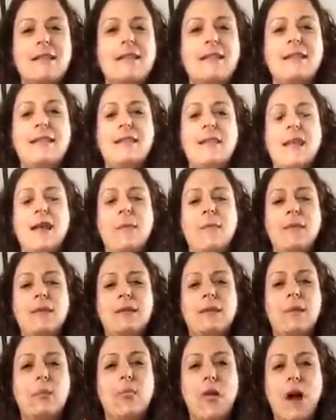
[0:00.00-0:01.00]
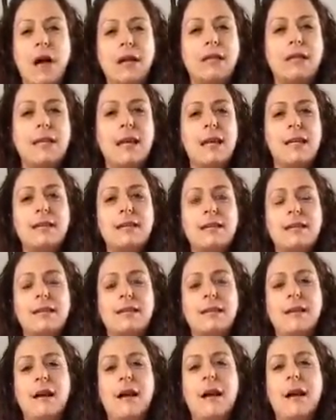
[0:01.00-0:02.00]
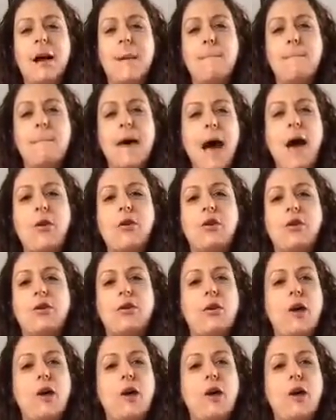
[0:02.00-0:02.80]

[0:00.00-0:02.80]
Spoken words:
the same as the processed powder